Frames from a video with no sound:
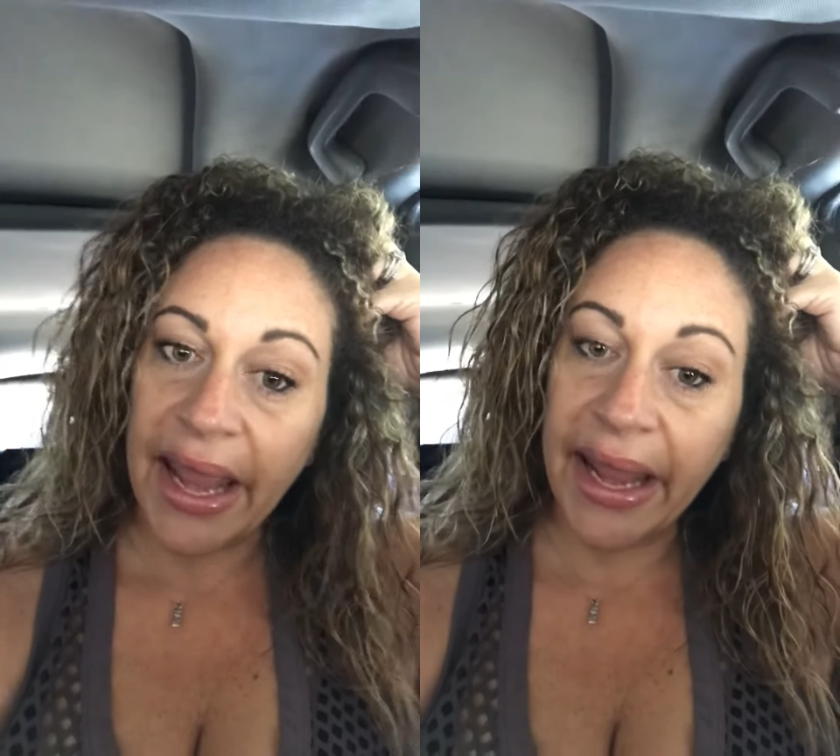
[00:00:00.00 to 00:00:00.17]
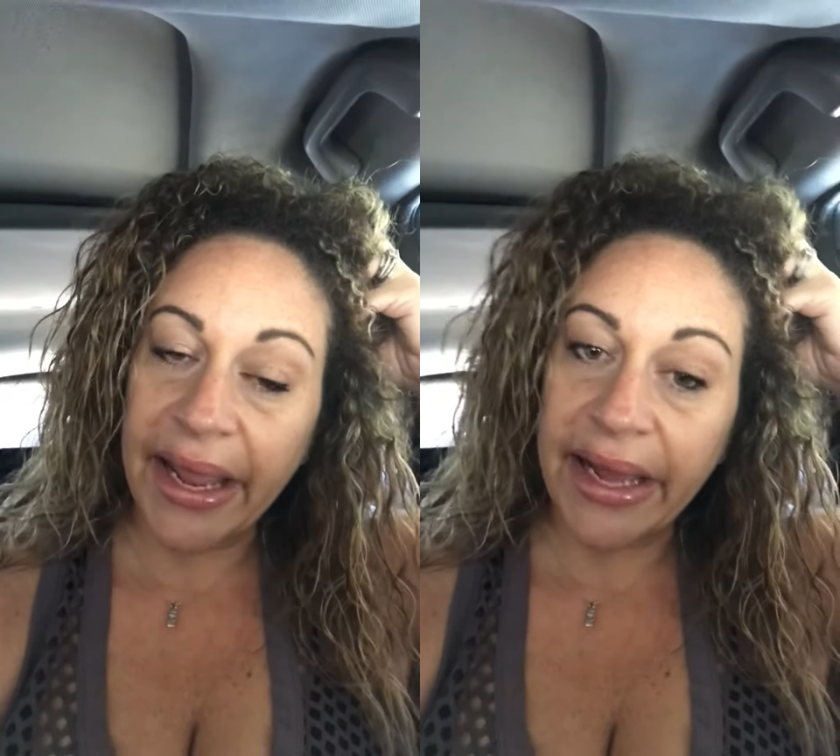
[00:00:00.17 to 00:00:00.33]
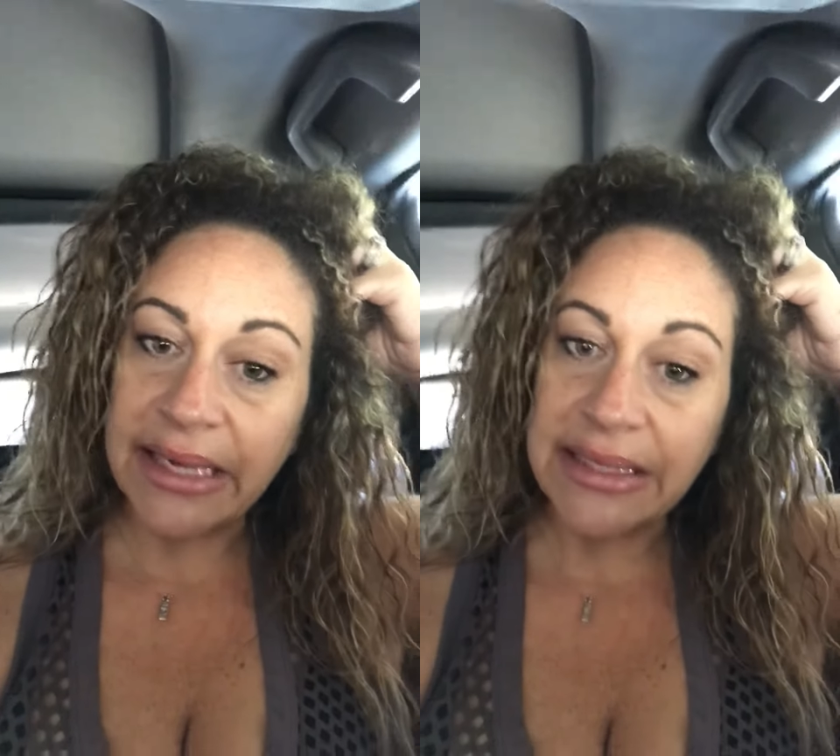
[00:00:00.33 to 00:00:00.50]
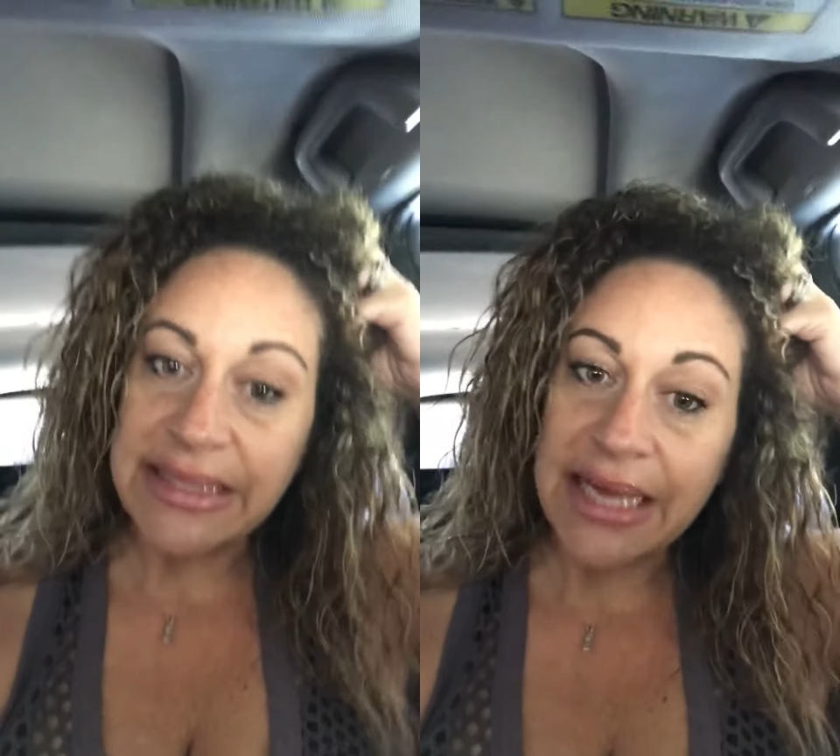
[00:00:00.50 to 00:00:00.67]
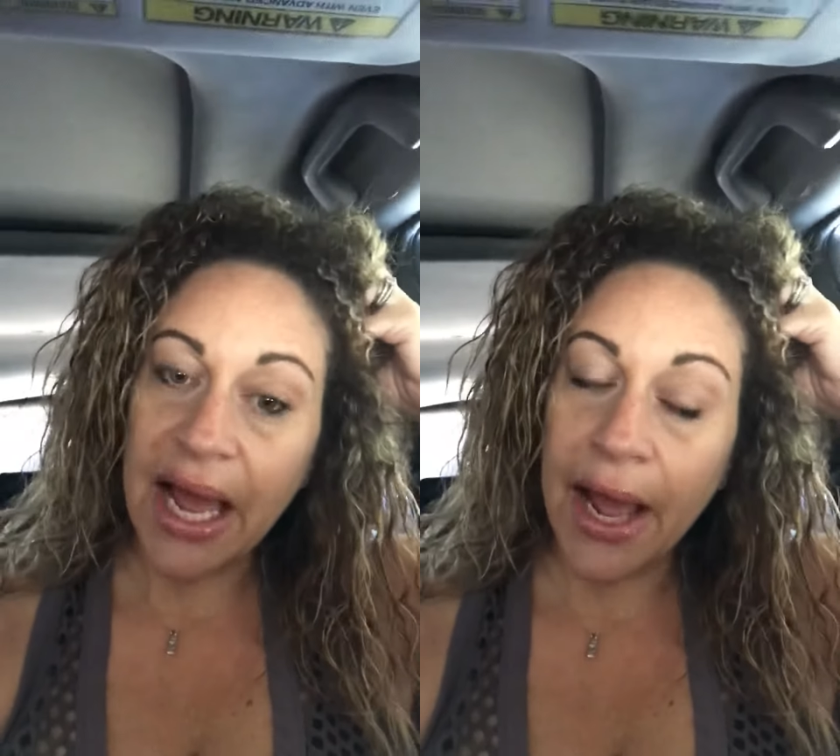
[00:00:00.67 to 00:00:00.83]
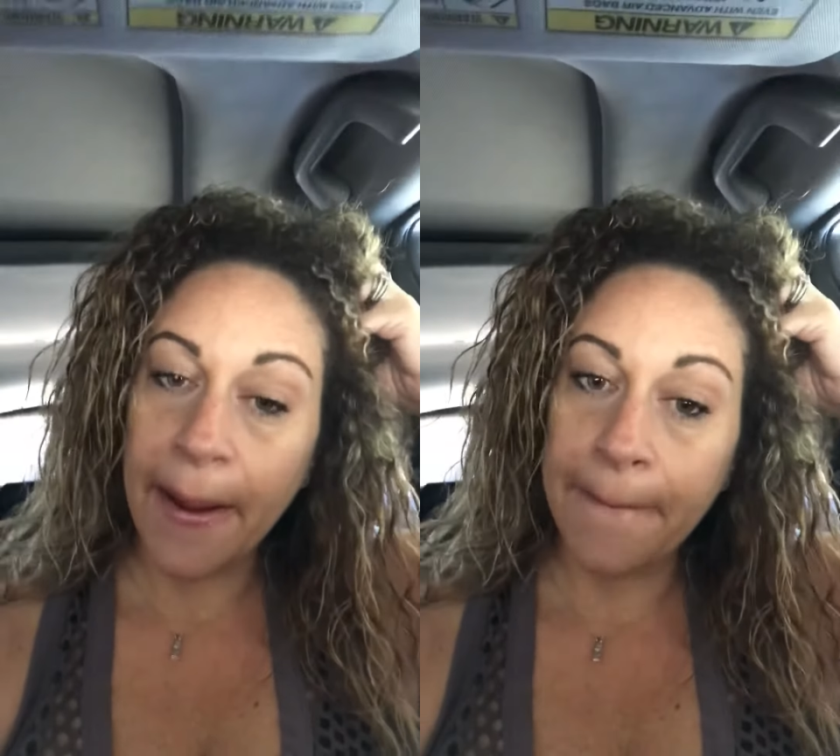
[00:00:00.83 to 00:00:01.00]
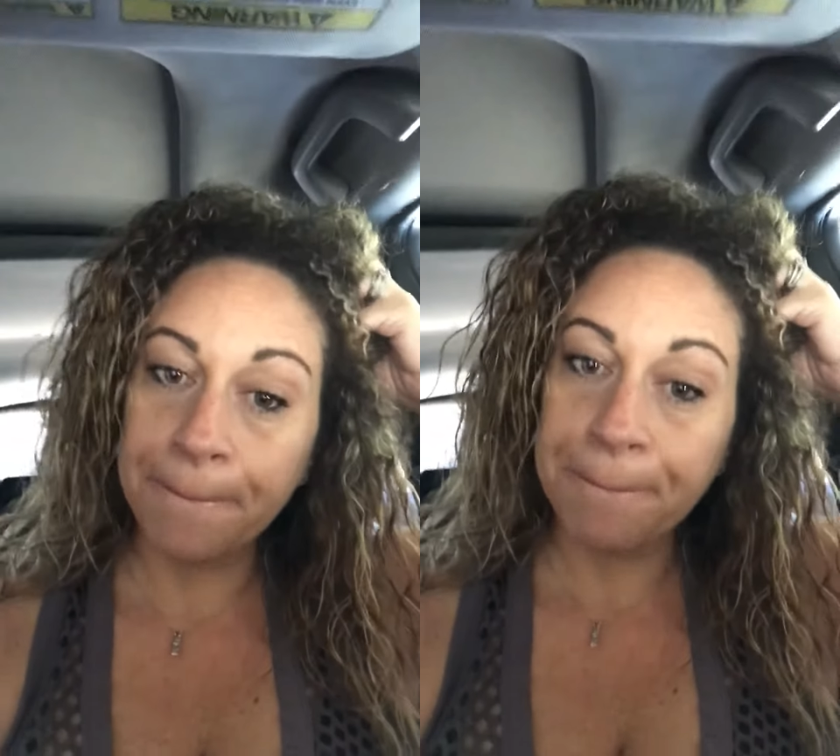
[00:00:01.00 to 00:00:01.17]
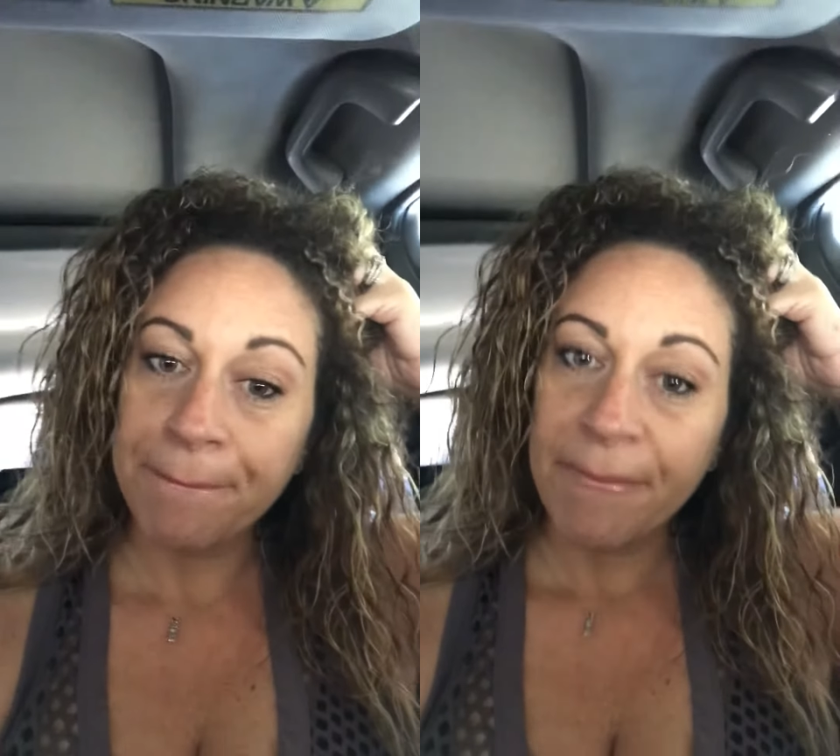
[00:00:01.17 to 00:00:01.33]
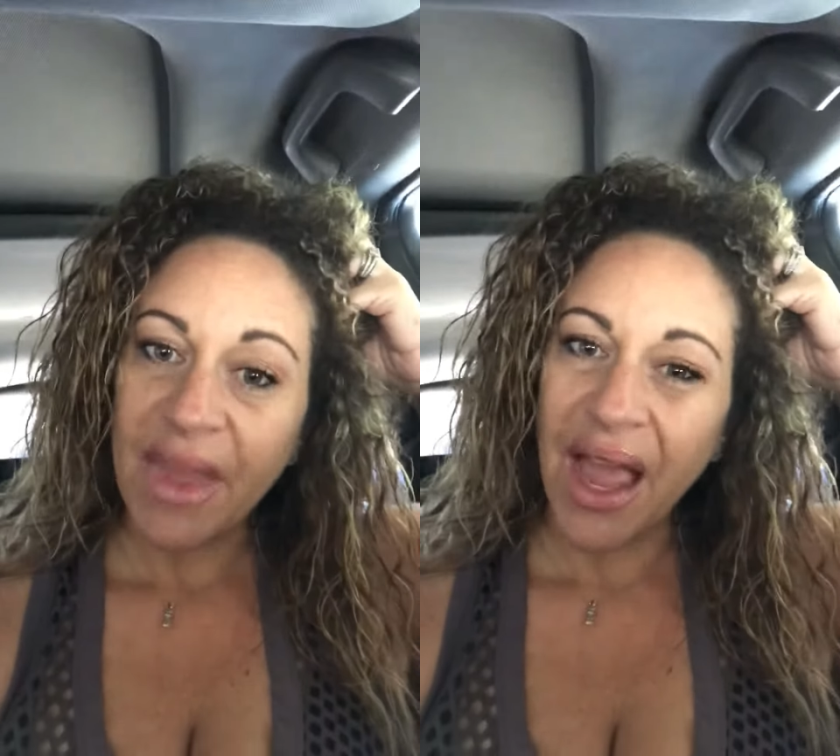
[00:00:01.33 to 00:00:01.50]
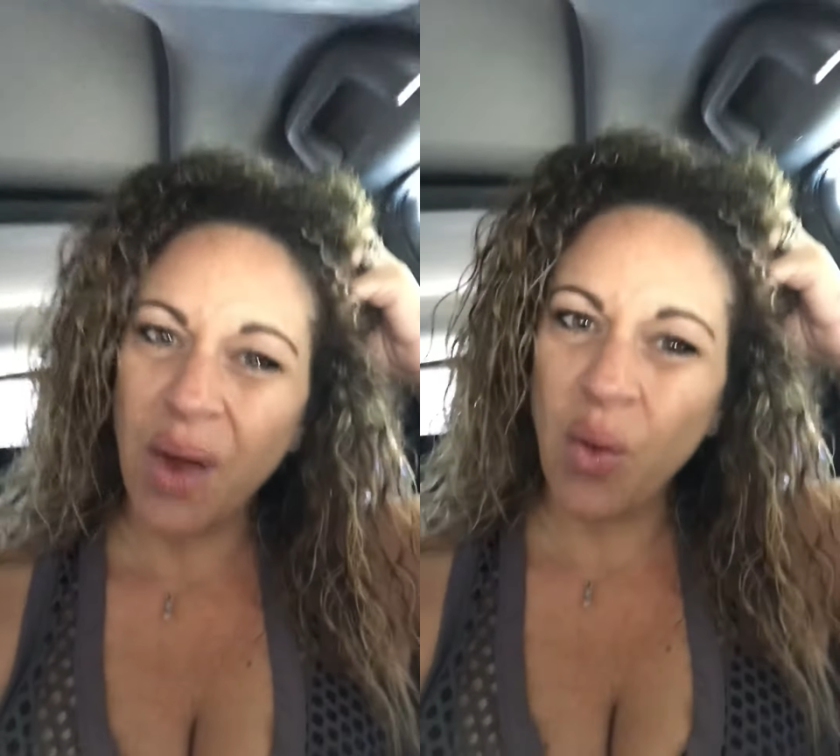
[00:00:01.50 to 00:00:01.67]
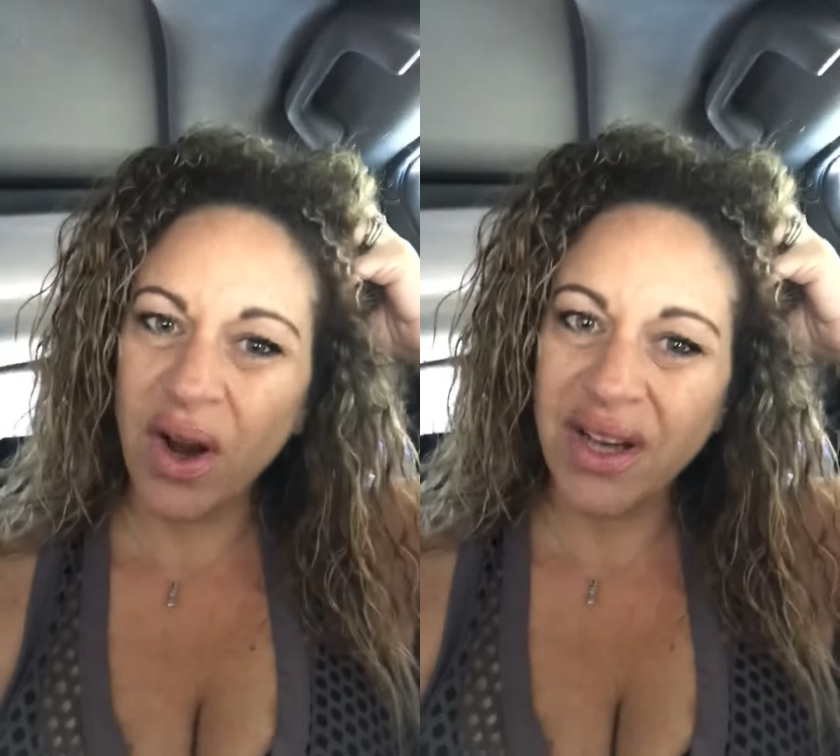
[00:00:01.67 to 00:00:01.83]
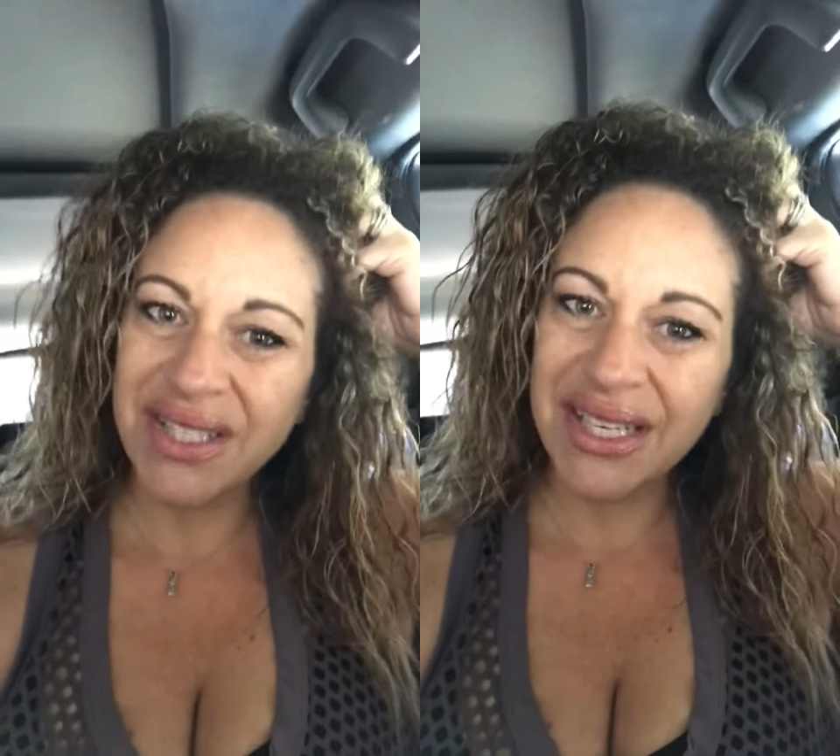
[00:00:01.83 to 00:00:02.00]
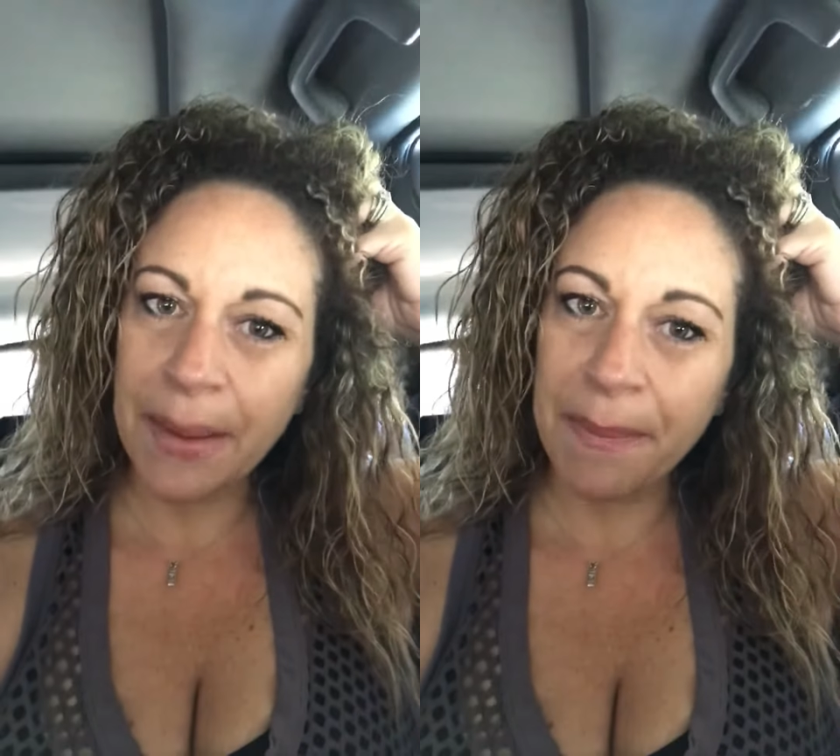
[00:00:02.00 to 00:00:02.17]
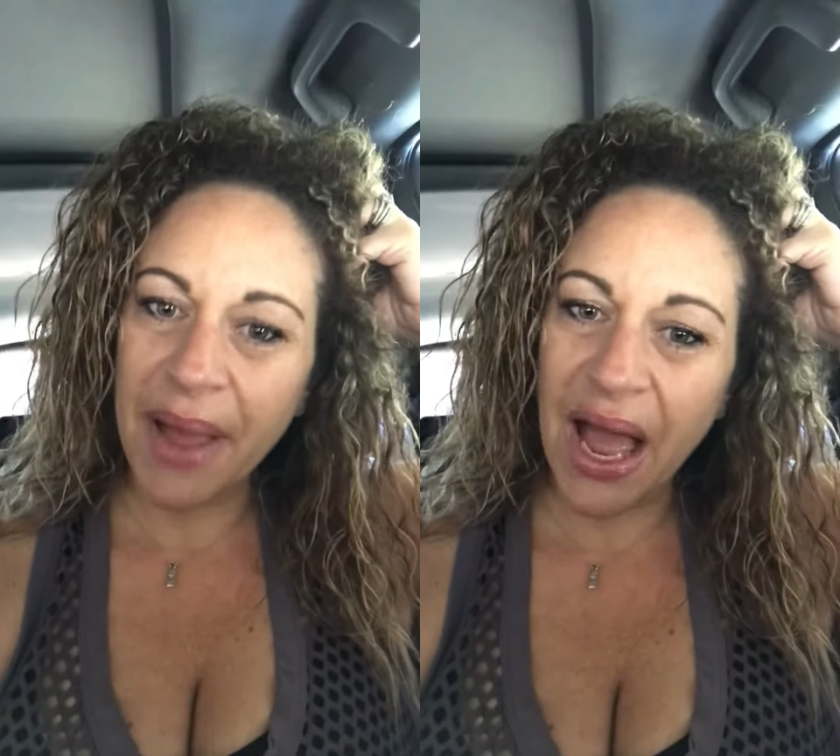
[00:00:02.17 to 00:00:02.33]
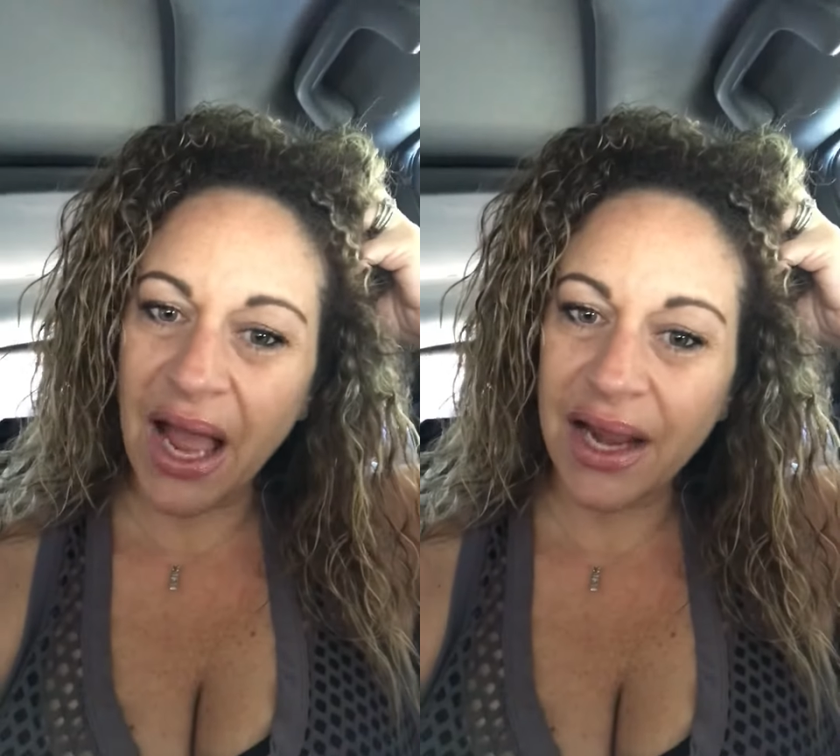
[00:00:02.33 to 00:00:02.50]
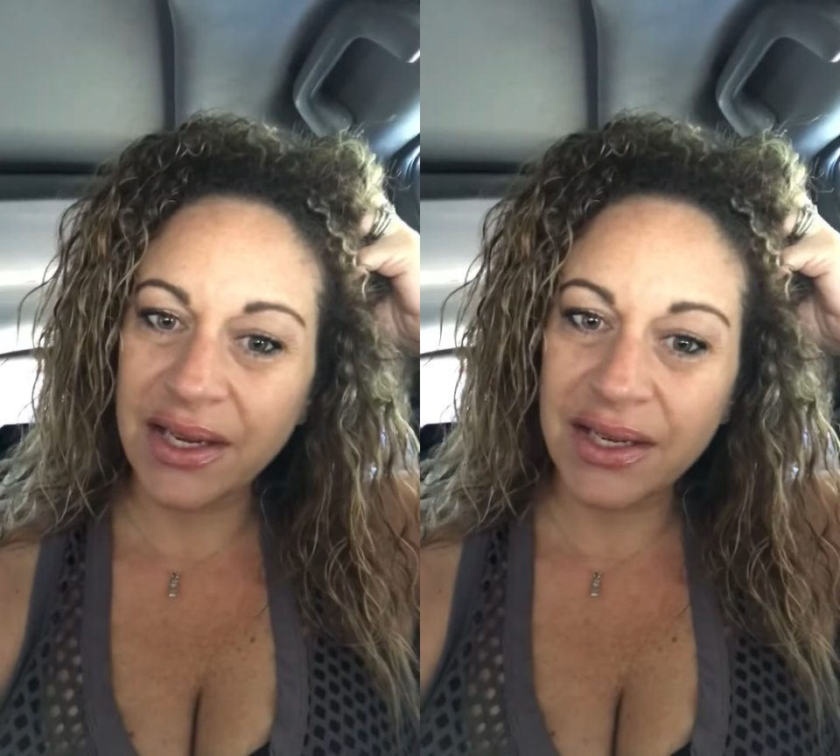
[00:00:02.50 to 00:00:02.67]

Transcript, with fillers: and um, I wanted to get back